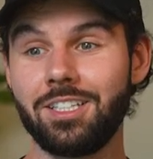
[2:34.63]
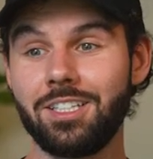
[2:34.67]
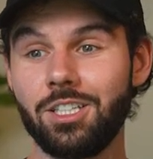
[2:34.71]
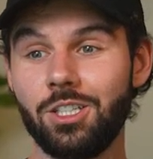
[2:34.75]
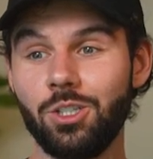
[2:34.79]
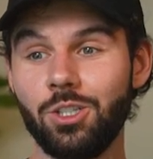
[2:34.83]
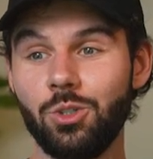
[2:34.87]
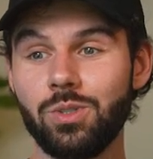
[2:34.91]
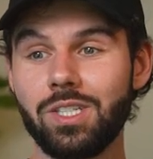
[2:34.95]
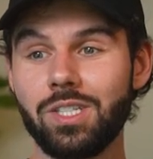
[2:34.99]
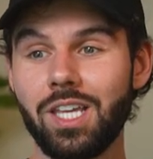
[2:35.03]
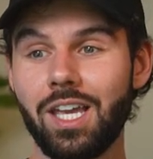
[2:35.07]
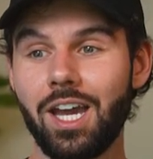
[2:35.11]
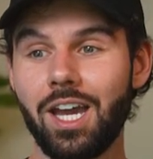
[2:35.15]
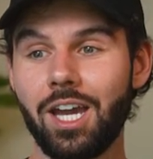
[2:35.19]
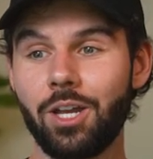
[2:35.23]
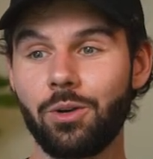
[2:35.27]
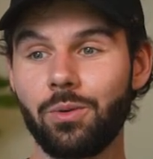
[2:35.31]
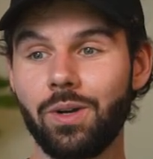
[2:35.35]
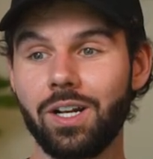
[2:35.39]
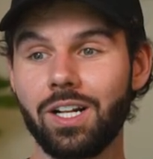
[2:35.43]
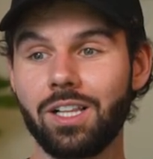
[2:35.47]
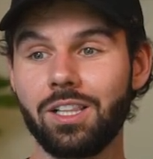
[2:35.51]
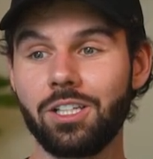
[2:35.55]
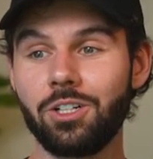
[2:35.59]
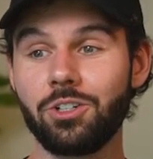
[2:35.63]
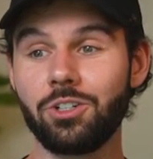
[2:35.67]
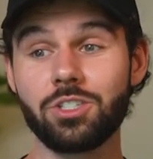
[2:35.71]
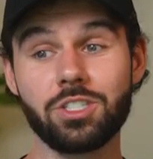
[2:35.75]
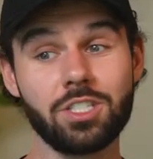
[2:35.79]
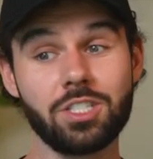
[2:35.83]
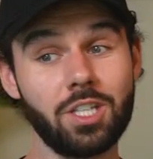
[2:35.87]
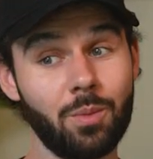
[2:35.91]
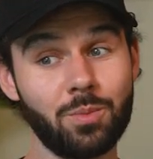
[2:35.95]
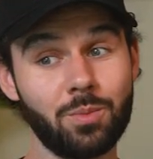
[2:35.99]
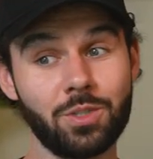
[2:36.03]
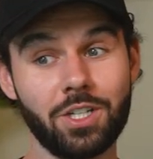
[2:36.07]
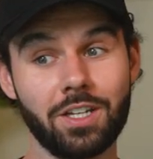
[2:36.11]
Use AI to write a clear
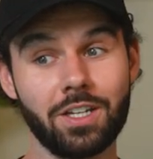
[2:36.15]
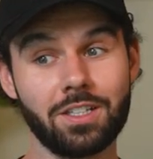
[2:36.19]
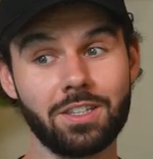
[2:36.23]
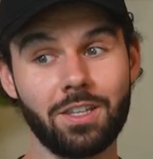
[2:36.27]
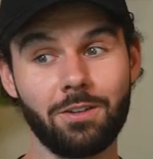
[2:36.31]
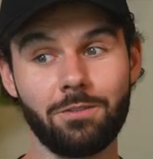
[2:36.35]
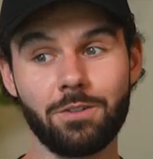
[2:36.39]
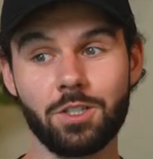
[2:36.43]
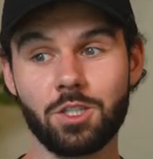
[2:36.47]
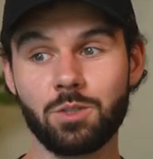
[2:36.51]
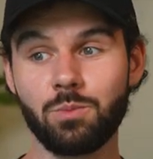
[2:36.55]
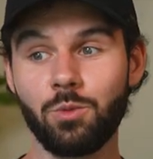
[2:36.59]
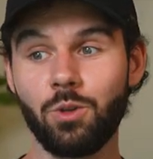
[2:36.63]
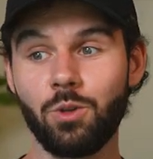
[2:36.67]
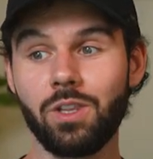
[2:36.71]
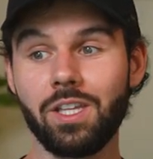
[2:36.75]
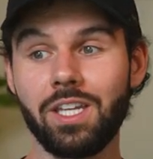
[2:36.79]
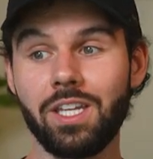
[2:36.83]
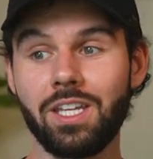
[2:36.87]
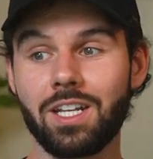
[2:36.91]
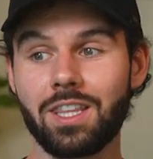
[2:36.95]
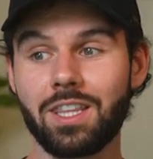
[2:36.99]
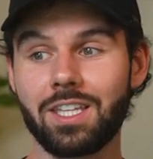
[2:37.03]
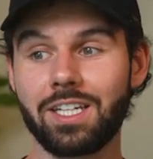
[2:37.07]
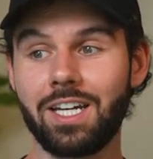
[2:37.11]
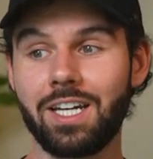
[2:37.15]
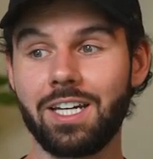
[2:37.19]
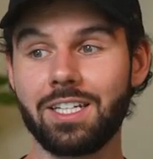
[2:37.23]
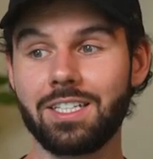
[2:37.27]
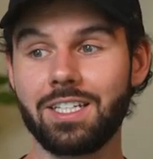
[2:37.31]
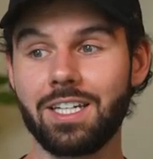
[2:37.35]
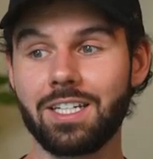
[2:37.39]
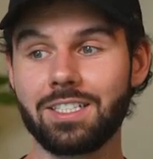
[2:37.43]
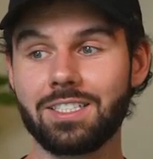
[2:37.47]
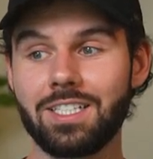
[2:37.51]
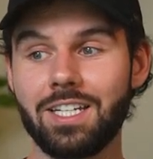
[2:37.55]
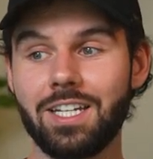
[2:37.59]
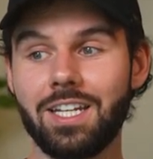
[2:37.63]
subject that fits smoothly into the
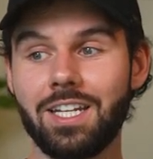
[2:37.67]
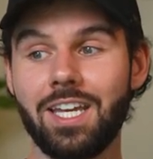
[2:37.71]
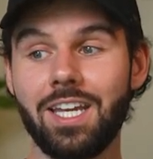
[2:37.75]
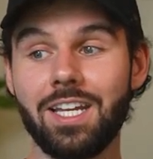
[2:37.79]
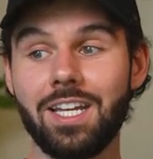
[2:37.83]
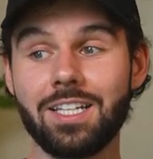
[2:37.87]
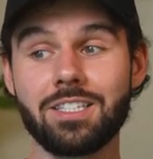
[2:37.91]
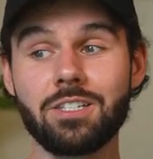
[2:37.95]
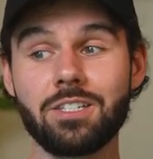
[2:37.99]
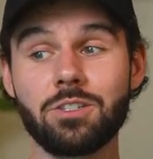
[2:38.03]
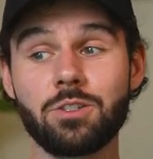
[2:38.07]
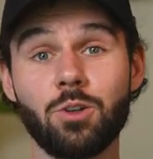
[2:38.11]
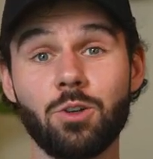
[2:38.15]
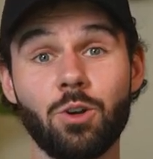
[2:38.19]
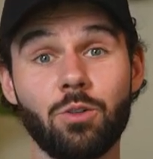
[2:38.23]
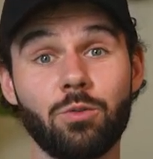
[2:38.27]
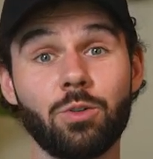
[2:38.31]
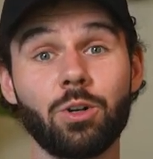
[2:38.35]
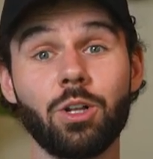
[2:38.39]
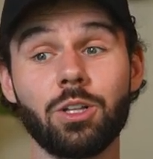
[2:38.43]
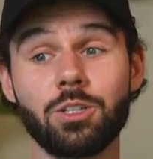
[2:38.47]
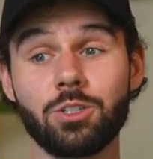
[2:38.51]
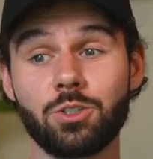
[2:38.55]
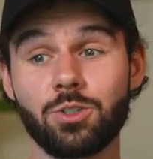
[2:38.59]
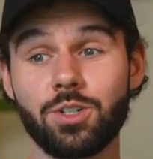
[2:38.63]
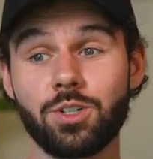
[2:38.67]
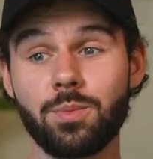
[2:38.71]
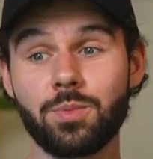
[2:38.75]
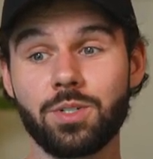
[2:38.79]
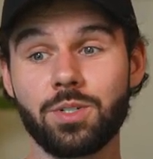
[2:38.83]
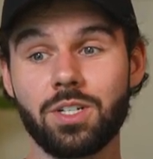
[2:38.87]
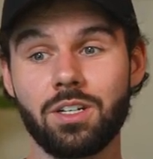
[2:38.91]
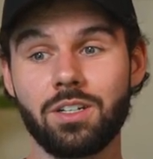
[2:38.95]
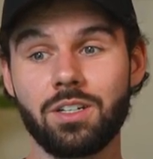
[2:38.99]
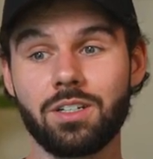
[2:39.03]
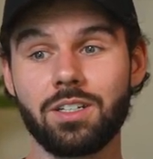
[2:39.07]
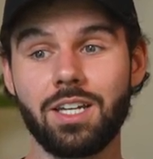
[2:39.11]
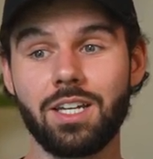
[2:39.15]
context and enhances the overall
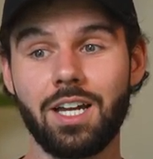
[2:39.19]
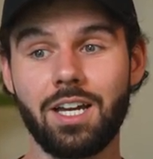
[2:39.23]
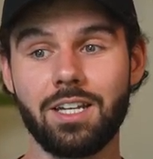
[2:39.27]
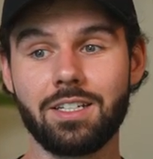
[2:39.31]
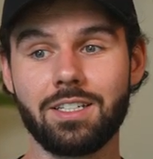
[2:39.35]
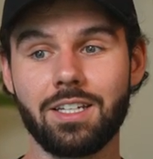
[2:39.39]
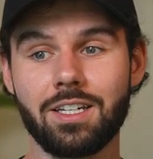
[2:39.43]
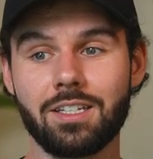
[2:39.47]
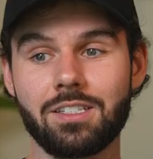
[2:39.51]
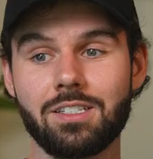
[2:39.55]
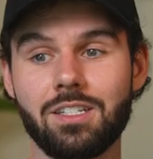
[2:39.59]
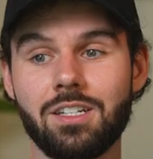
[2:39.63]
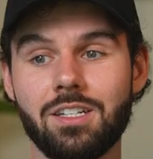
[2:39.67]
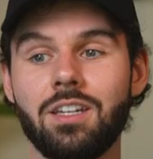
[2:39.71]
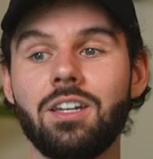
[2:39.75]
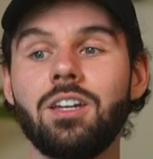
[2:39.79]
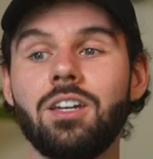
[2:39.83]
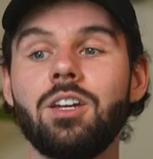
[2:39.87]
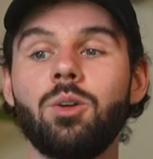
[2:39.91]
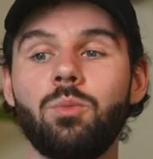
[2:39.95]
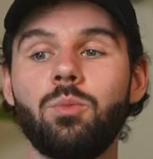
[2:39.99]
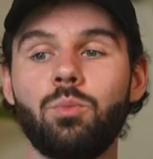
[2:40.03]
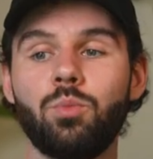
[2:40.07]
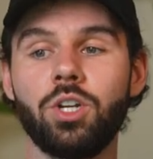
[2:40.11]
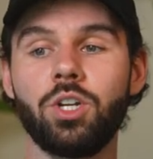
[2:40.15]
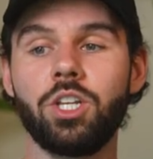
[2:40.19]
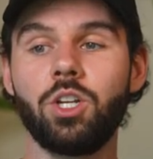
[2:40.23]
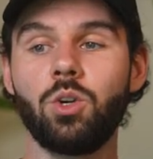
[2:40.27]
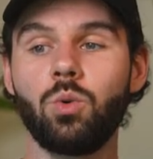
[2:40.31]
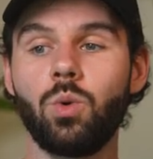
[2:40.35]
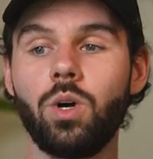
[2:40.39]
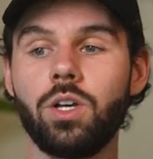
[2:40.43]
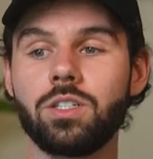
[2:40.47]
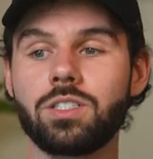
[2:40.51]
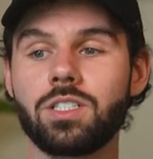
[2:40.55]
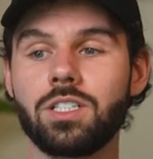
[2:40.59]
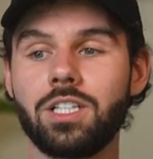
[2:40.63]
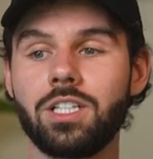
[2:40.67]
description. Context. Bring your
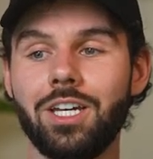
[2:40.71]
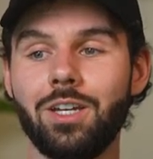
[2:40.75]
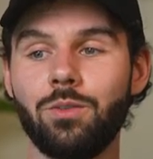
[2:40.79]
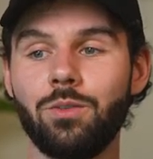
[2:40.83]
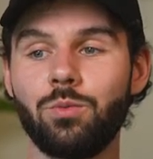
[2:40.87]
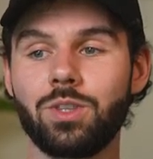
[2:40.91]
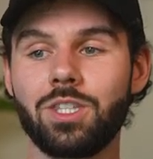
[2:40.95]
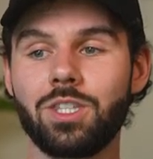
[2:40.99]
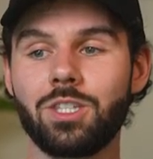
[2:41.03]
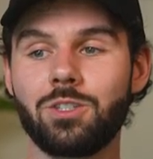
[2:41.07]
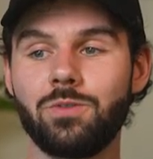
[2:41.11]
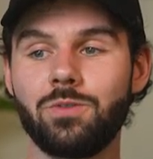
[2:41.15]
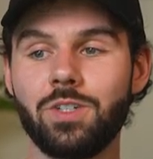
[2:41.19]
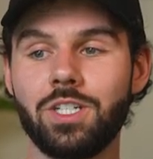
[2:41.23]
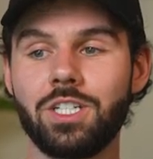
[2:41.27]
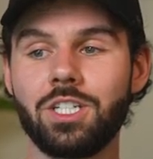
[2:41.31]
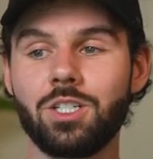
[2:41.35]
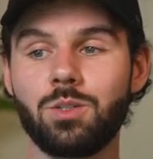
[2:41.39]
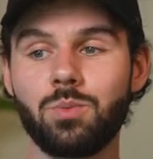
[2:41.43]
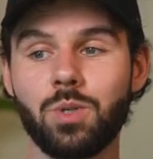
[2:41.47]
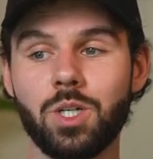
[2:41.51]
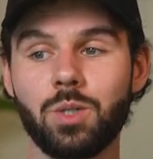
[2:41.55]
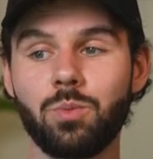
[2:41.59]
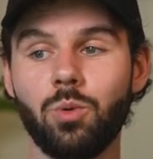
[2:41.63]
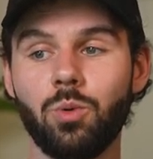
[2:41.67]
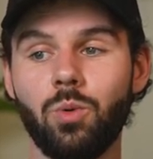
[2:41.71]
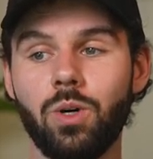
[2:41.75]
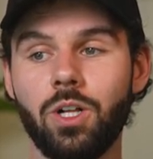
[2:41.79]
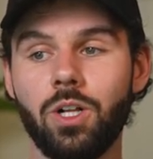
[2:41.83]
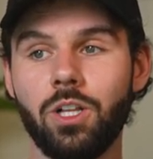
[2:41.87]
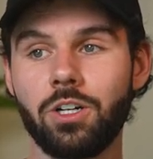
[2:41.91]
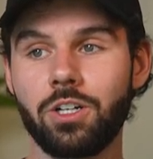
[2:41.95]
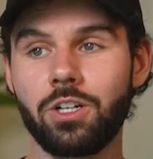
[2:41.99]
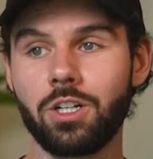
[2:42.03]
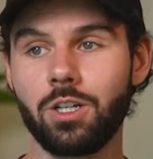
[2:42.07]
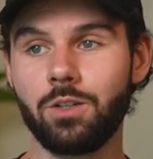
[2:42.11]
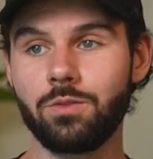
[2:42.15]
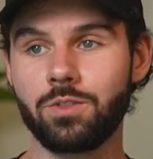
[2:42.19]
walls to life with this vintage printable wall
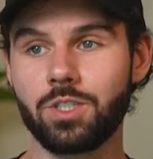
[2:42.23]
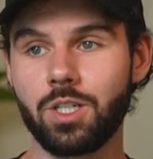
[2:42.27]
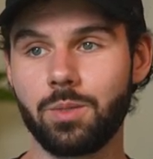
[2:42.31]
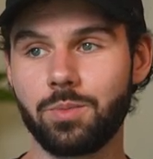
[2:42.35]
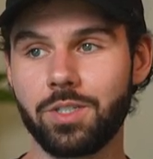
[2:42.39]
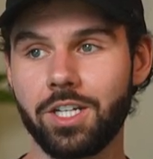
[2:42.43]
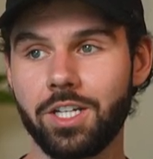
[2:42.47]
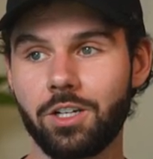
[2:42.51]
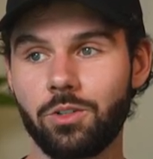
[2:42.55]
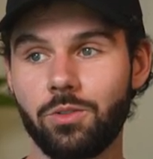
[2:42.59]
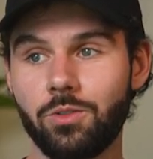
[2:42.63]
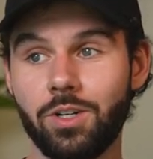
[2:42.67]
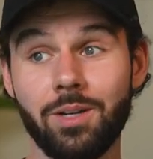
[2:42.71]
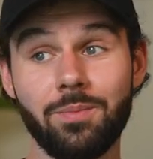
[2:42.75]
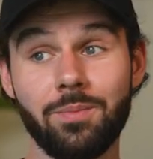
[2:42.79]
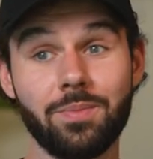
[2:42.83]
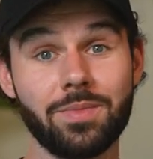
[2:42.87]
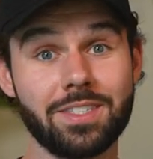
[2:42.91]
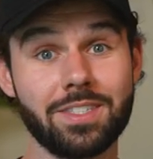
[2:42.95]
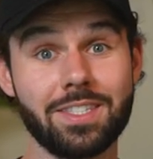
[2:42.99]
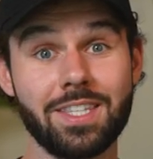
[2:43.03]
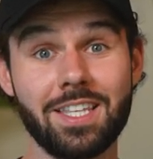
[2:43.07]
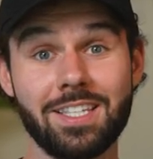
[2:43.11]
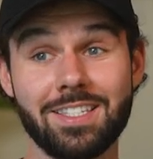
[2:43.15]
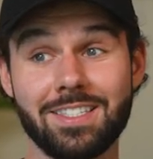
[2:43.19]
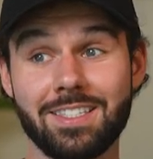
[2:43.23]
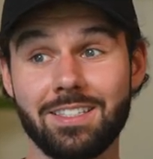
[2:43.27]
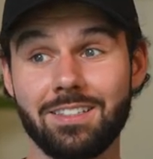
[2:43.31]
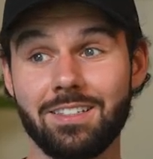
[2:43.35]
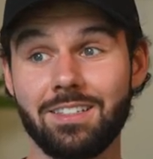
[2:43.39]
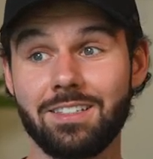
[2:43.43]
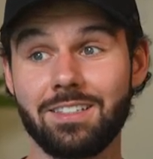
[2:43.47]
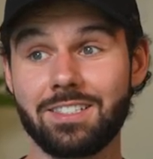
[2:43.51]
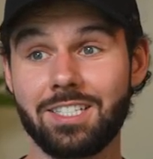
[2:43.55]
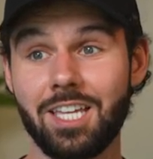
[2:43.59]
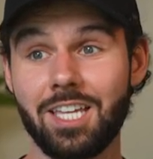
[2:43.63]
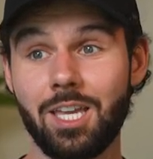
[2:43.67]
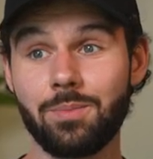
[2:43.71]
art of subject, right? It's this
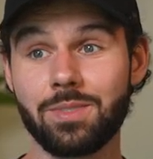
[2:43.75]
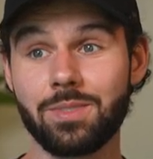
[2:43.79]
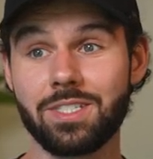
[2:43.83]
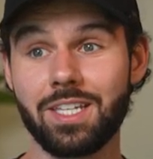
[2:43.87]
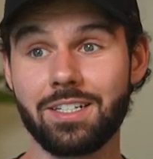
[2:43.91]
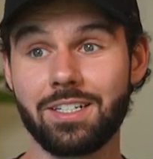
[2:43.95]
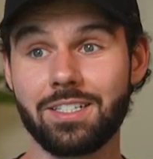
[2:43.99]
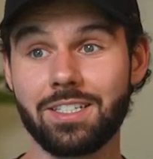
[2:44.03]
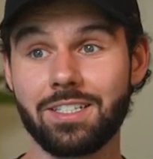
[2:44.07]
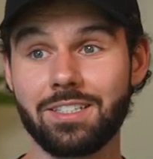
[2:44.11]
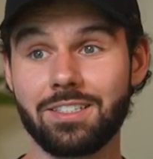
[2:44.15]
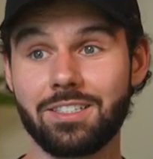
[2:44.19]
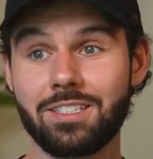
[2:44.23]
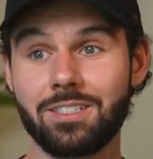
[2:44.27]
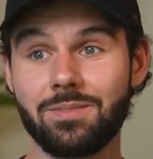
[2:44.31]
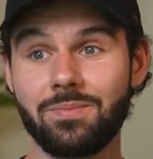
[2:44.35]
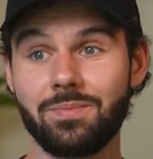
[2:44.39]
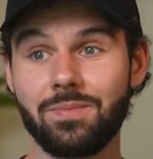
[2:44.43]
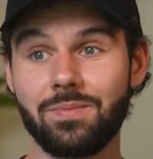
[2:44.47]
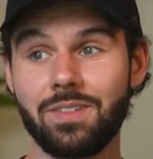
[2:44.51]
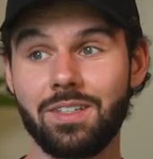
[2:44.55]
same sentence.